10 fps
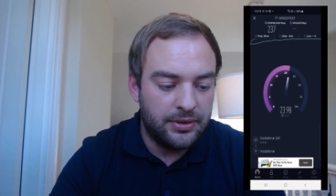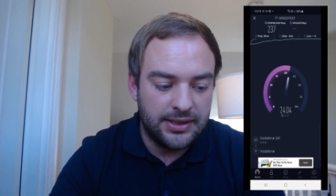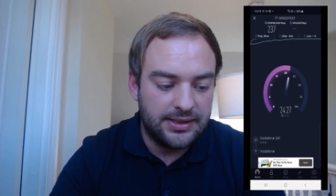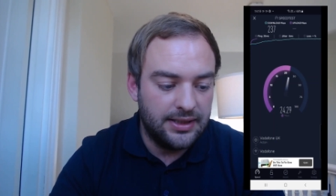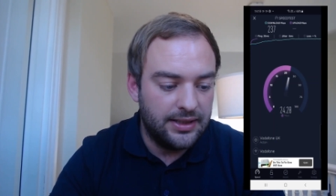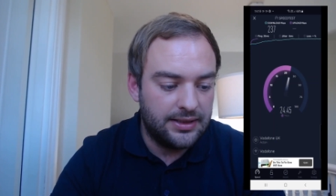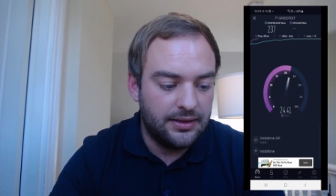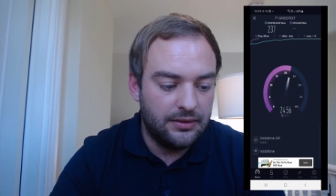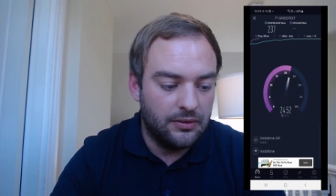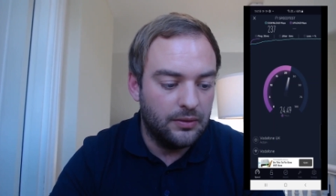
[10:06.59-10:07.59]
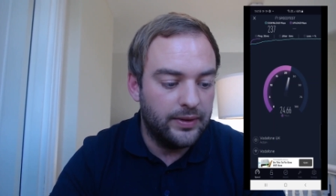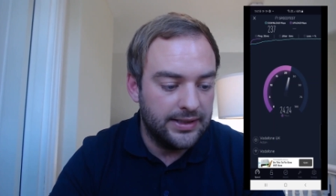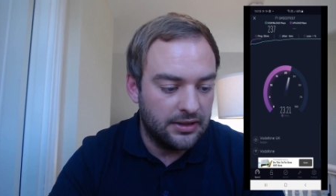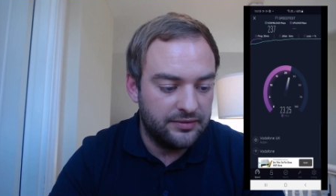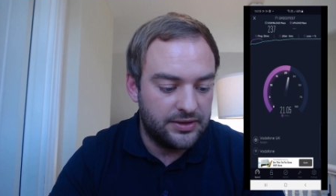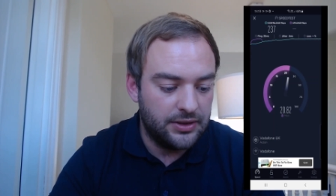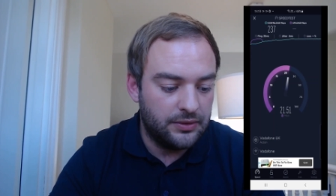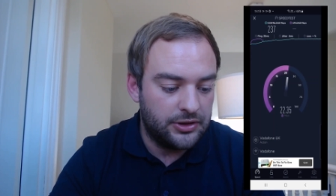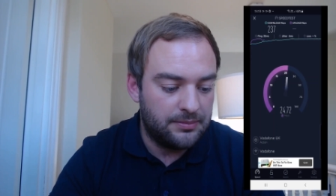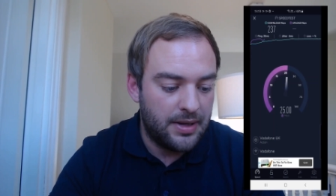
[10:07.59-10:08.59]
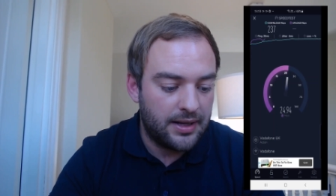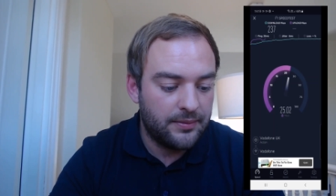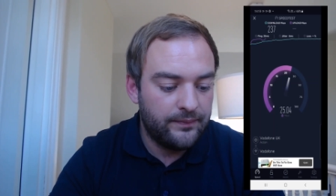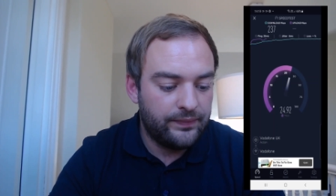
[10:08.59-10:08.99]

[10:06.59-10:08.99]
but it's nearly always over 200 meg.